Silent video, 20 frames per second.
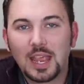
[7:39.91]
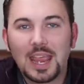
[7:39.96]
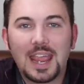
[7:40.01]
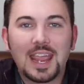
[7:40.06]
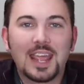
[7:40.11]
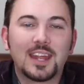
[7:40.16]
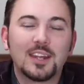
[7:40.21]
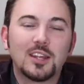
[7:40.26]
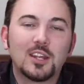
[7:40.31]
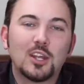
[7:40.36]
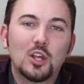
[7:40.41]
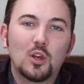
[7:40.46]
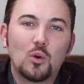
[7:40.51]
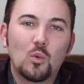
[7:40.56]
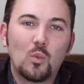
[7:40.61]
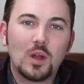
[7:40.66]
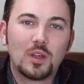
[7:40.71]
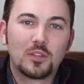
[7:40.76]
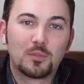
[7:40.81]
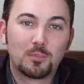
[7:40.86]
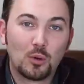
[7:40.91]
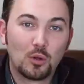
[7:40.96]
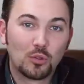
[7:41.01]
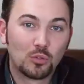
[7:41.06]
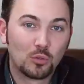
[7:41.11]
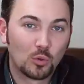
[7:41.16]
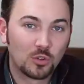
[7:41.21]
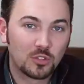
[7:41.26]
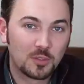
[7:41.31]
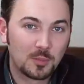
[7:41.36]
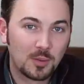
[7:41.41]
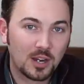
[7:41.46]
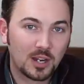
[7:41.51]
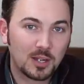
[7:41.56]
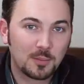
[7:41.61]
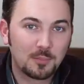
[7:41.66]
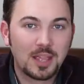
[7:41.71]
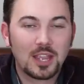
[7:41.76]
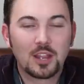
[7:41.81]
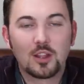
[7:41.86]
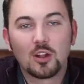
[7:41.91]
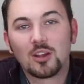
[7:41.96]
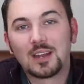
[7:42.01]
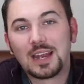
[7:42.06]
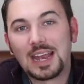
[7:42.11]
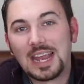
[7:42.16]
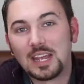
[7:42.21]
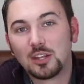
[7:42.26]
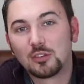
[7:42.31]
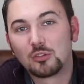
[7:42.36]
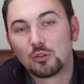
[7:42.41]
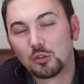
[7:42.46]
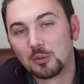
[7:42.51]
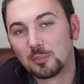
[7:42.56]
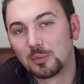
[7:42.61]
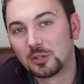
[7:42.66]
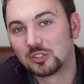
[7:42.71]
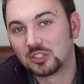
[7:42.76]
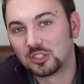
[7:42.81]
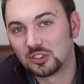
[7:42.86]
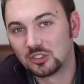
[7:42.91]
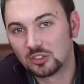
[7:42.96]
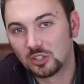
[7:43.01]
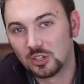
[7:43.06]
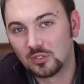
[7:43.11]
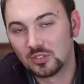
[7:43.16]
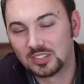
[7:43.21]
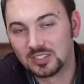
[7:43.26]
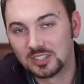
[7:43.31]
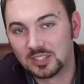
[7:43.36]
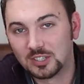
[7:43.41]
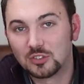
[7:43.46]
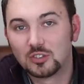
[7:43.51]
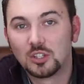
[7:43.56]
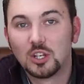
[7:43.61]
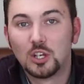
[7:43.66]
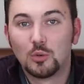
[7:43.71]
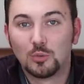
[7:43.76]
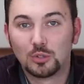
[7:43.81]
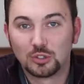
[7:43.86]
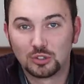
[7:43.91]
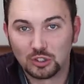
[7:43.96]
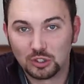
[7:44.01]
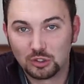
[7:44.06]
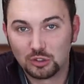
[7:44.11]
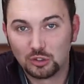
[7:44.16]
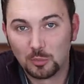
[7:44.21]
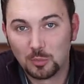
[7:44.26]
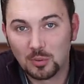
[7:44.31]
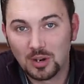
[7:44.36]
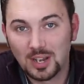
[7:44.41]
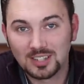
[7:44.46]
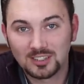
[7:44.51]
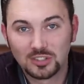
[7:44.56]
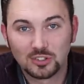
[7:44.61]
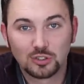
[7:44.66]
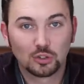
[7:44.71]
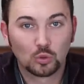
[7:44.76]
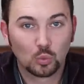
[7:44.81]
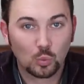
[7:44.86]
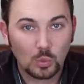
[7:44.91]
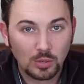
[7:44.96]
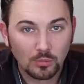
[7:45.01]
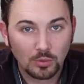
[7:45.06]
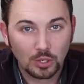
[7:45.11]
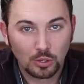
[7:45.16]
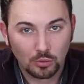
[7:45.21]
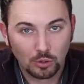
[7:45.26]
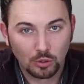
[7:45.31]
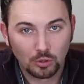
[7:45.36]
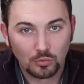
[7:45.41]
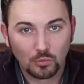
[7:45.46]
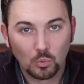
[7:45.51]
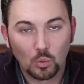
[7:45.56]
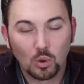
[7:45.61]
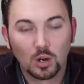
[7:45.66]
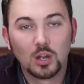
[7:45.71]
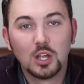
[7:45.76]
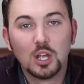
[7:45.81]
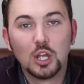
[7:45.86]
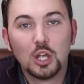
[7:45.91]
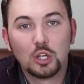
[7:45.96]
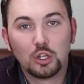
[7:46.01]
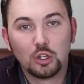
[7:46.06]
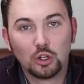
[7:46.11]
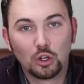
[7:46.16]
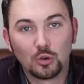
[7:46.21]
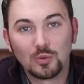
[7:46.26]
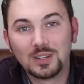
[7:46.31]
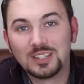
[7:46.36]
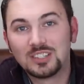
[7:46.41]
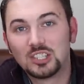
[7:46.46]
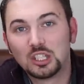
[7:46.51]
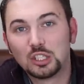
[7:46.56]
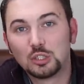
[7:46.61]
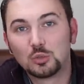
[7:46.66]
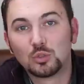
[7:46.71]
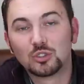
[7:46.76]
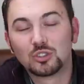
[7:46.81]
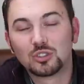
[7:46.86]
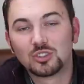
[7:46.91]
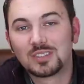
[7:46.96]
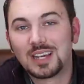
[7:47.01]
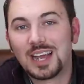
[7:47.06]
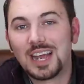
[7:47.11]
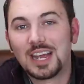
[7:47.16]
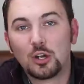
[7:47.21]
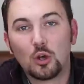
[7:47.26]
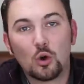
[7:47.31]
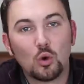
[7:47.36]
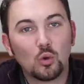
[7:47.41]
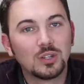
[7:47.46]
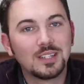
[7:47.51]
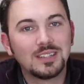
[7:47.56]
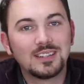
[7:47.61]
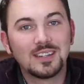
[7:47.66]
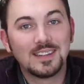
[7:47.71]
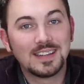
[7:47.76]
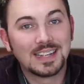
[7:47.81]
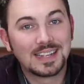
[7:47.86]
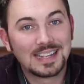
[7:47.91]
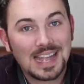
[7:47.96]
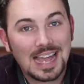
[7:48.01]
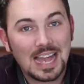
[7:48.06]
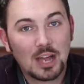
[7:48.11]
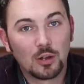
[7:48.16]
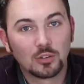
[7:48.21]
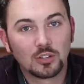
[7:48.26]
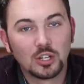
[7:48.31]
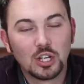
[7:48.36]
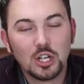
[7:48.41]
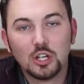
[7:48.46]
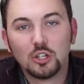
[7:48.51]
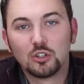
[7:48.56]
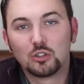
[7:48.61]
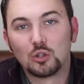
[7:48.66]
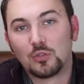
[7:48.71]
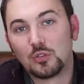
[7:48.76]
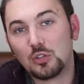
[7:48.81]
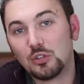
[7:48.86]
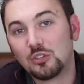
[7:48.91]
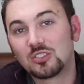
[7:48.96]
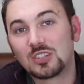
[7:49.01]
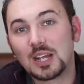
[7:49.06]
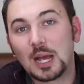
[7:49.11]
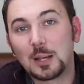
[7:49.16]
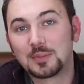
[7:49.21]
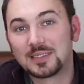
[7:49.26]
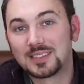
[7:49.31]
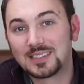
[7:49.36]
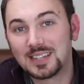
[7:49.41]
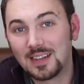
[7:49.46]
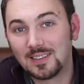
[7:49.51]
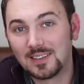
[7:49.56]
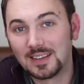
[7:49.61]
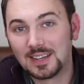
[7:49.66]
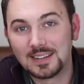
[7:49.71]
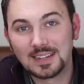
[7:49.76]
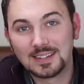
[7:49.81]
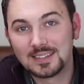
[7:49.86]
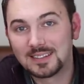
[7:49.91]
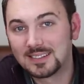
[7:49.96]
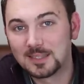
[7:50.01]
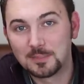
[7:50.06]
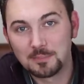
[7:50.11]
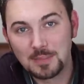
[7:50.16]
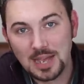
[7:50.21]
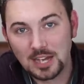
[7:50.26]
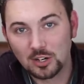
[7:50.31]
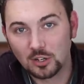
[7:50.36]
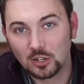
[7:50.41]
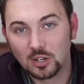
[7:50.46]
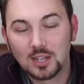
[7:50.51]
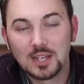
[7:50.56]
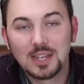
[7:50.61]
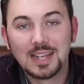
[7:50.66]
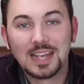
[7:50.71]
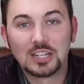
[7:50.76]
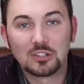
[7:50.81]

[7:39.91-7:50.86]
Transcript: And with both North American Bancard and Total Merchant Services, which are the two processors we recruit for, your residuals are tied only to the account. So if you stop selling, that doesn't matter.